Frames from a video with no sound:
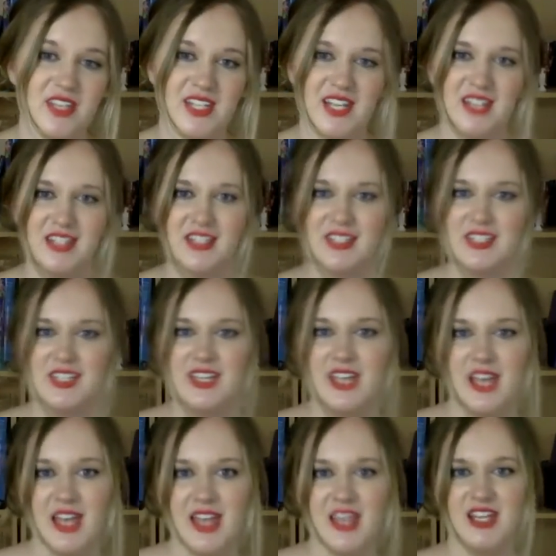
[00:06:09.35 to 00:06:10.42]

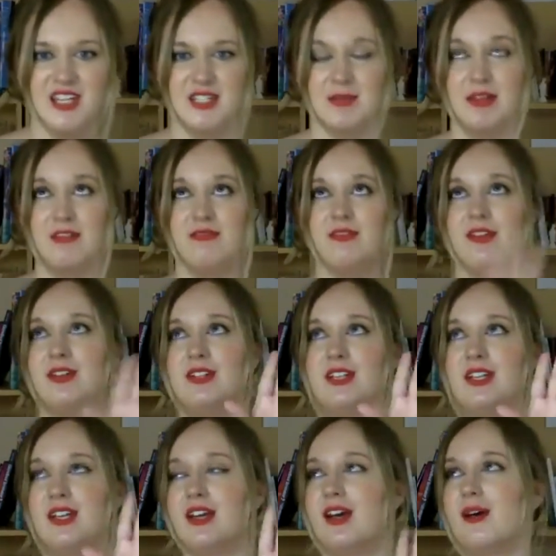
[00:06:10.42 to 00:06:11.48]
tendency to be
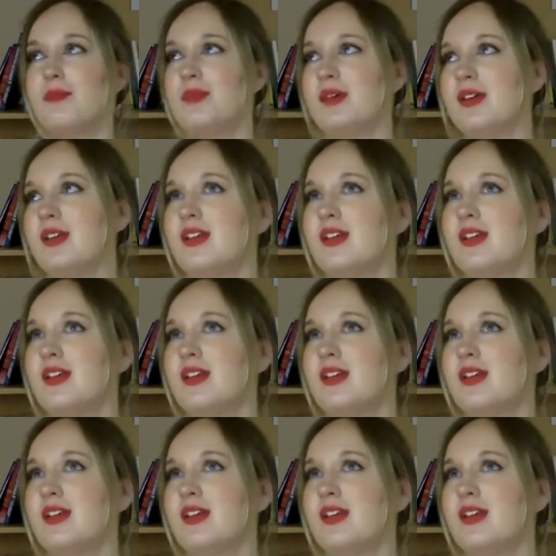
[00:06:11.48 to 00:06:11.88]
floating up,